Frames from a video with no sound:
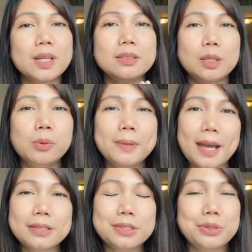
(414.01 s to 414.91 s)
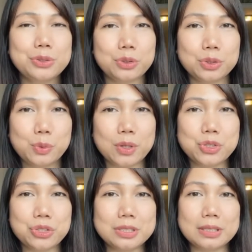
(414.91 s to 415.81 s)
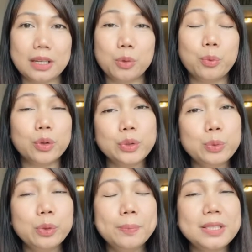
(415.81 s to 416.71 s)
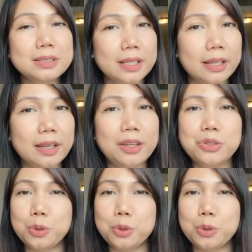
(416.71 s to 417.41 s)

They will be asking you certain questions like where you will be staying,